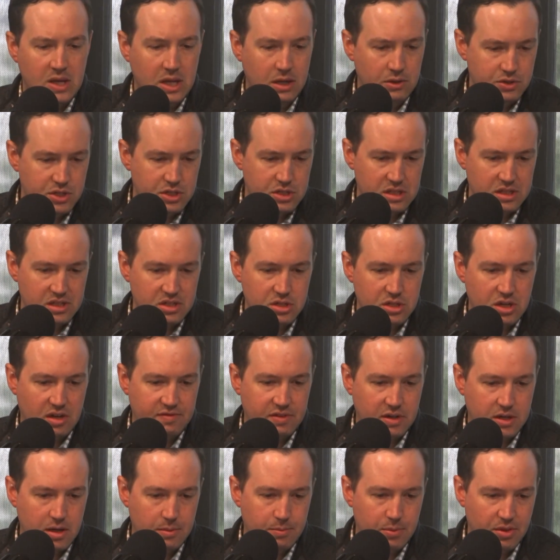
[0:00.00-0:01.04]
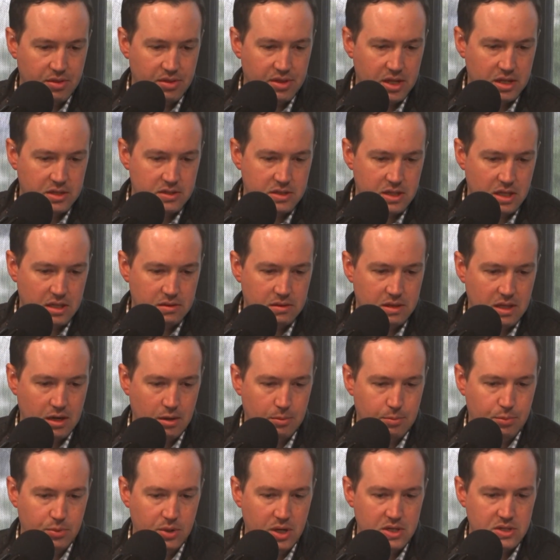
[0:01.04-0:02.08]
And I'll just list off a couple things
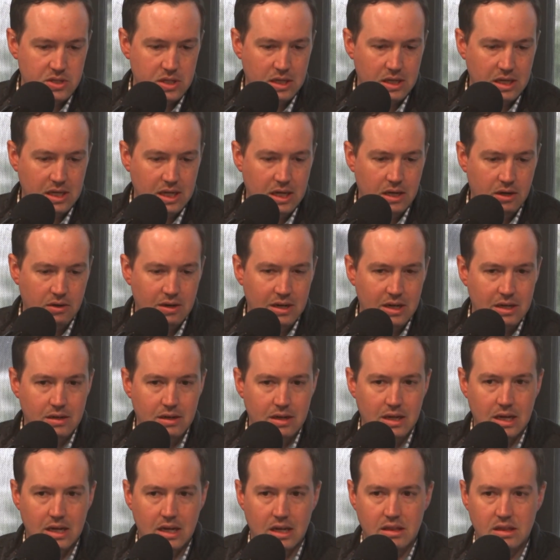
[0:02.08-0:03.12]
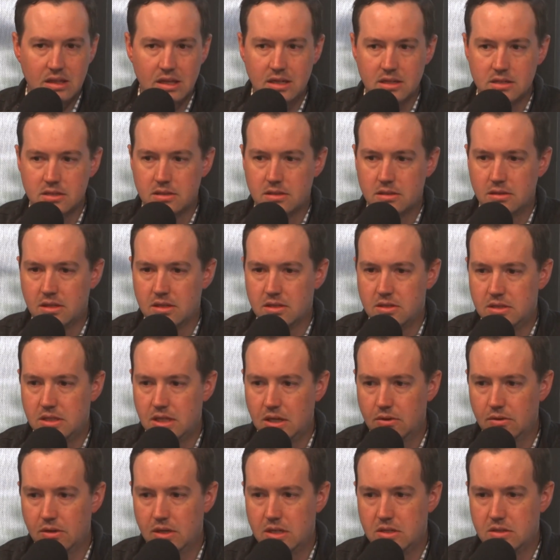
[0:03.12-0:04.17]
that are present here. And I think as the
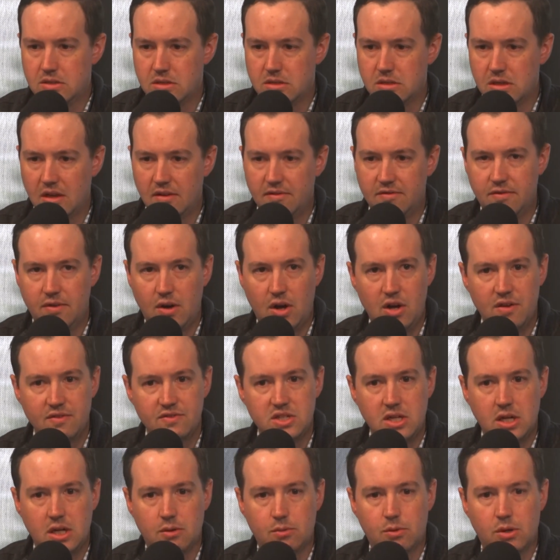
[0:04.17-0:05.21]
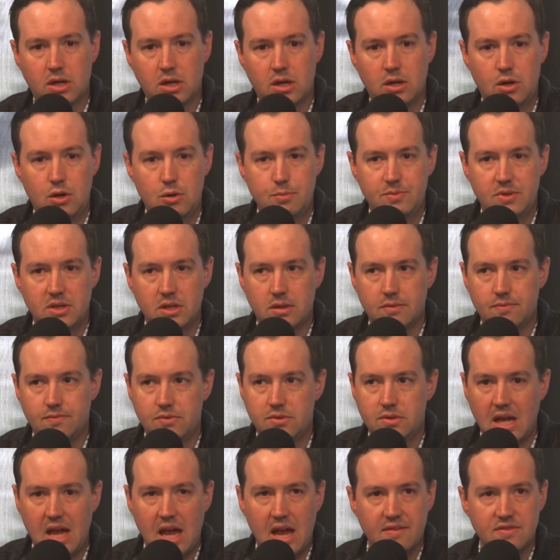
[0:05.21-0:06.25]
series evolves here, we're going to hope to
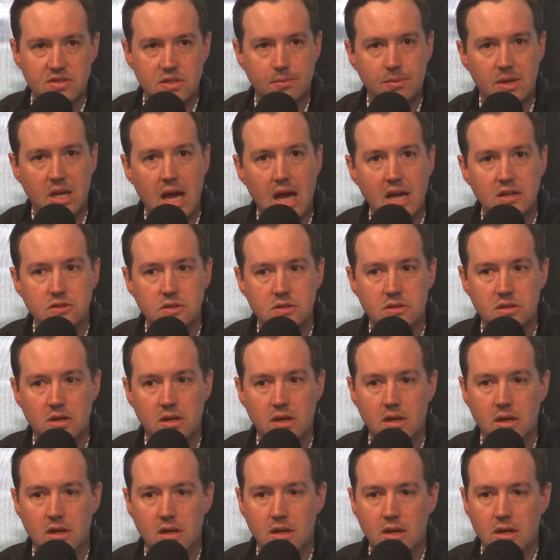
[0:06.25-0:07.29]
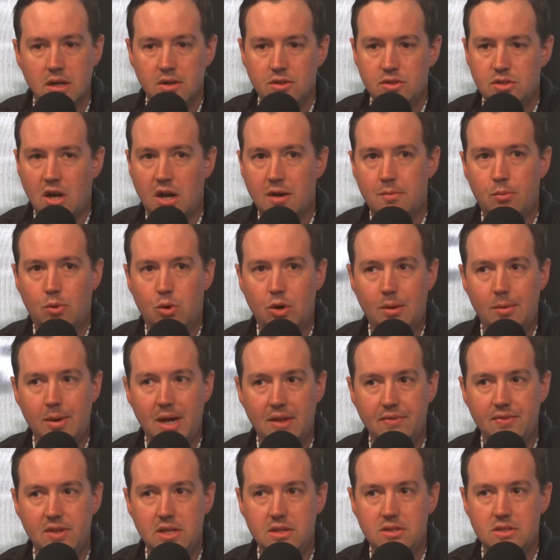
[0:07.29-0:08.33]
have some guests talk more
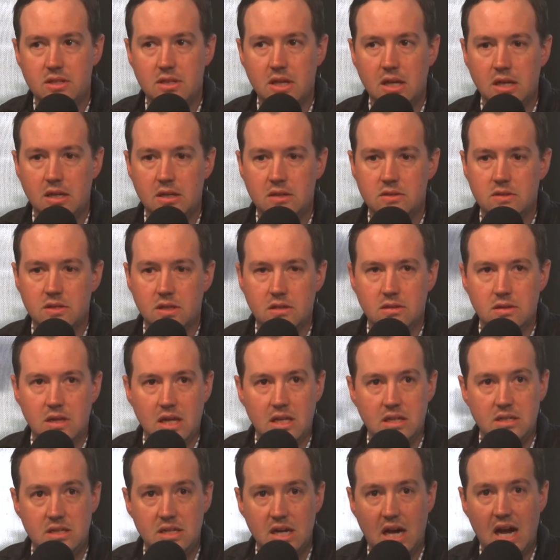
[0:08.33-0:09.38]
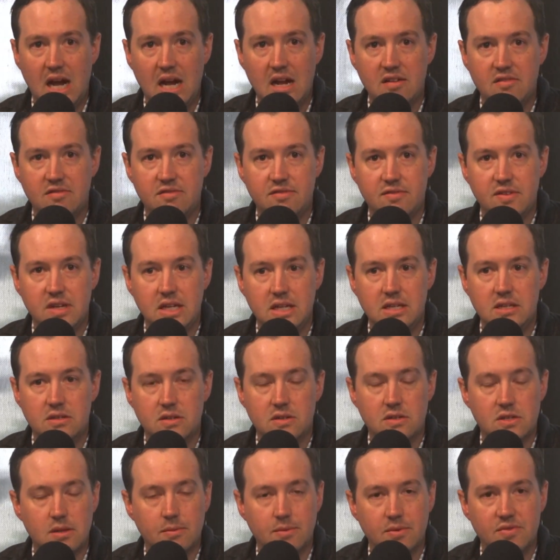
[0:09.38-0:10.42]
about these things and dive
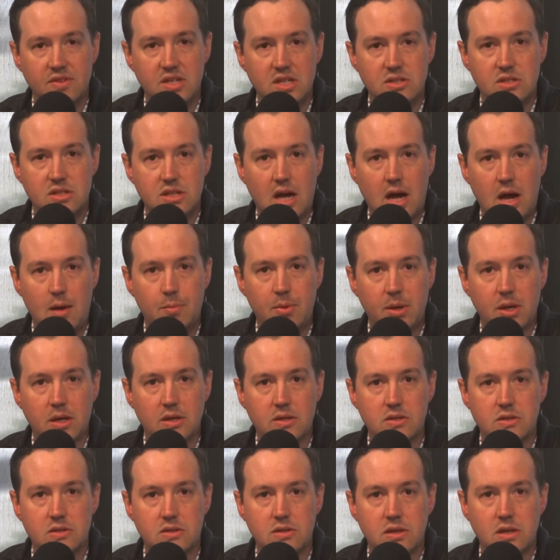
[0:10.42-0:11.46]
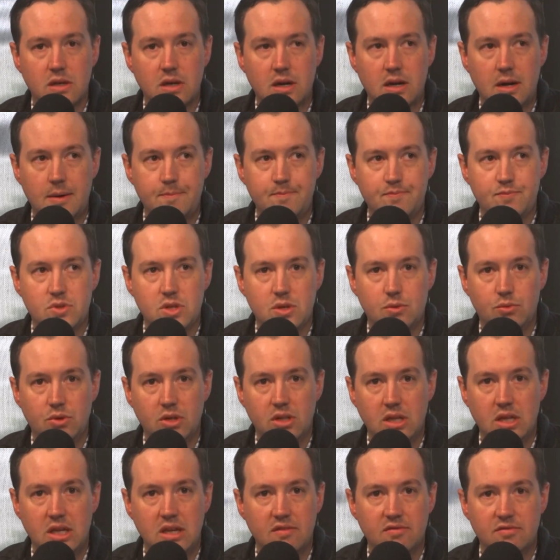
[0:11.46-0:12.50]
into some of these topics to
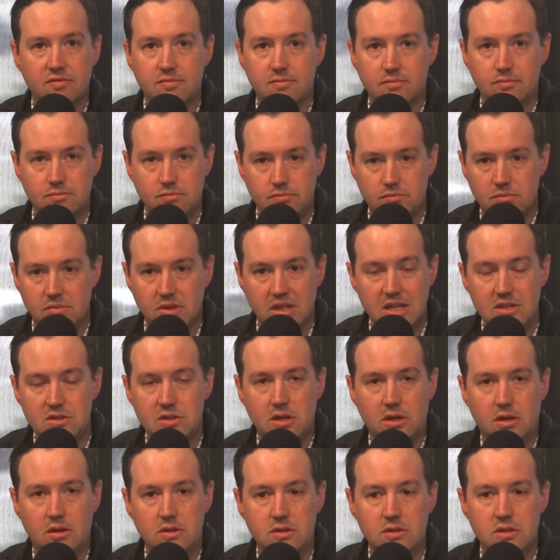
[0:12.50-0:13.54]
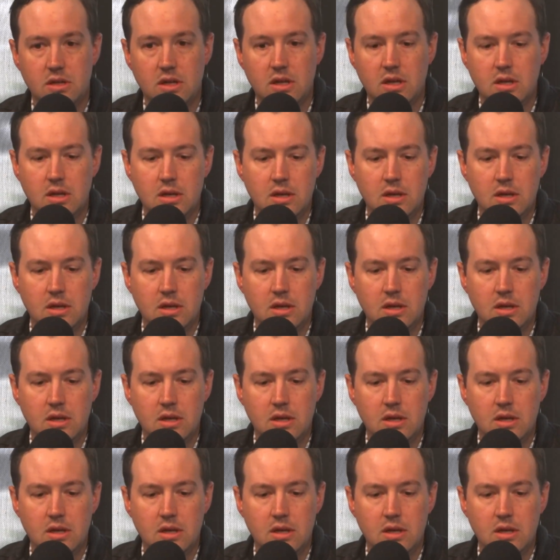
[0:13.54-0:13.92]
really give listeners